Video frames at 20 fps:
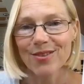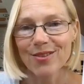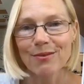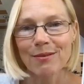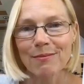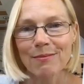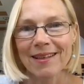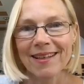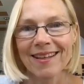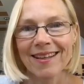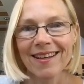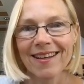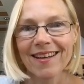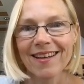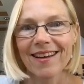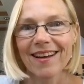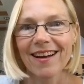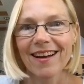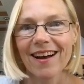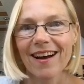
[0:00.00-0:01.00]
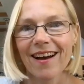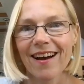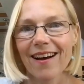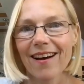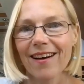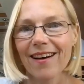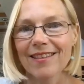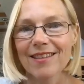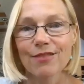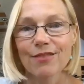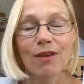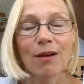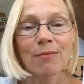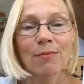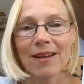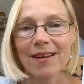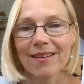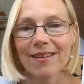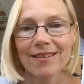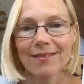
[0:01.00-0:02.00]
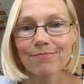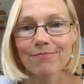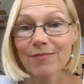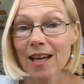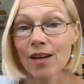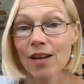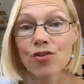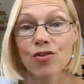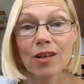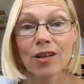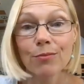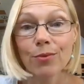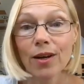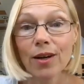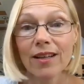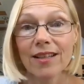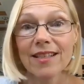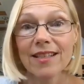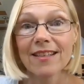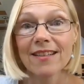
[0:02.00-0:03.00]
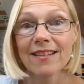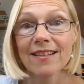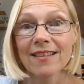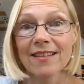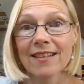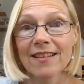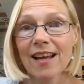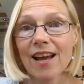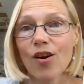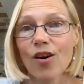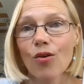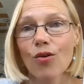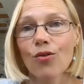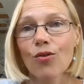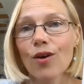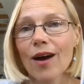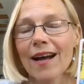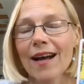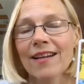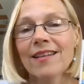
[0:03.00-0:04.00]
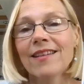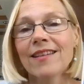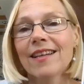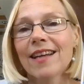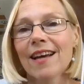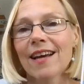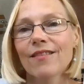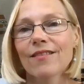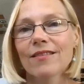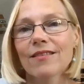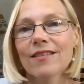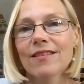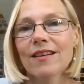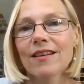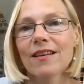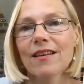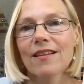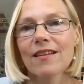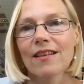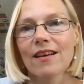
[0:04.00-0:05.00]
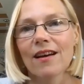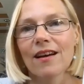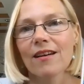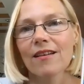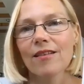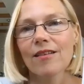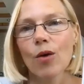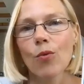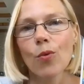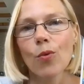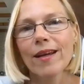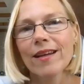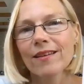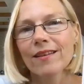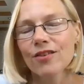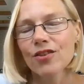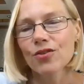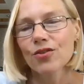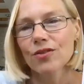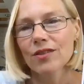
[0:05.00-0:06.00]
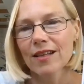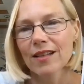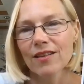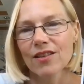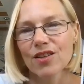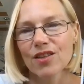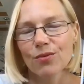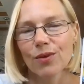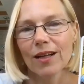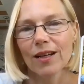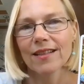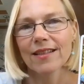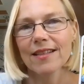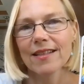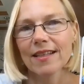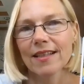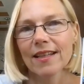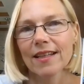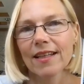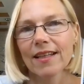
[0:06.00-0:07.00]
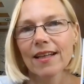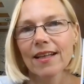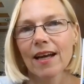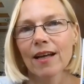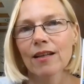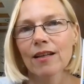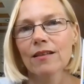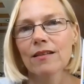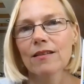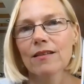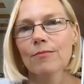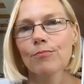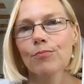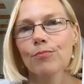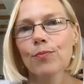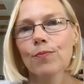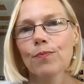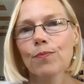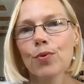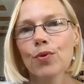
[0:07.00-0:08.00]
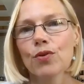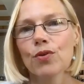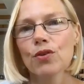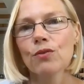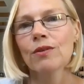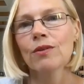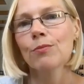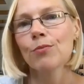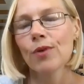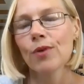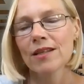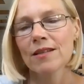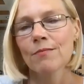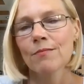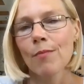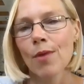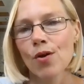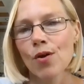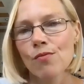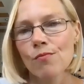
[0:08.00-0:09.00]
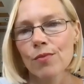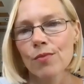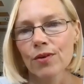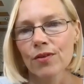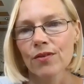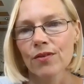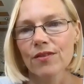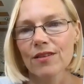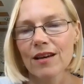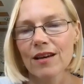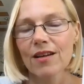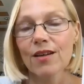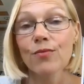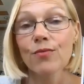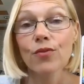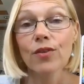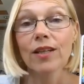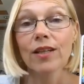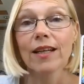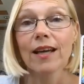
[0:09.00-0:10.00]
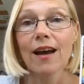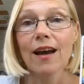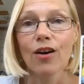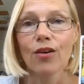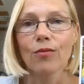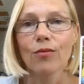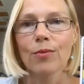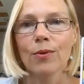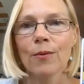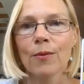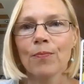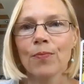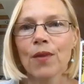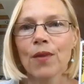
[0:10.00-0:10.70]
or swimming, uh, ceramics, tantric practice, or anything else that awakens your sensuality and puts you in the present moment. That can really help.